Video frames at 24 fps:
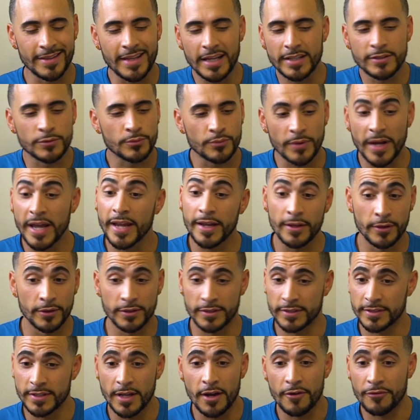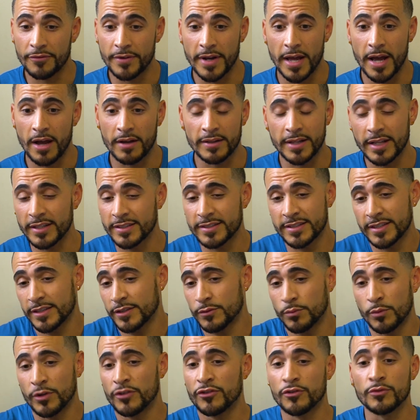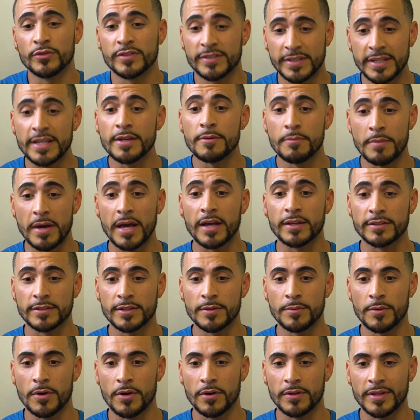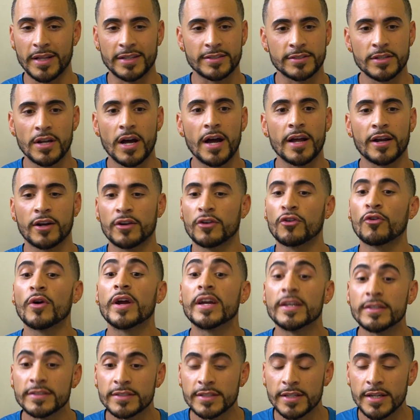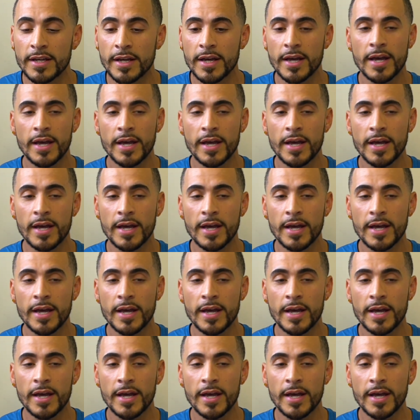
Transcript: That's regular stuff now. That's just what you see in basketball. That's not crazy.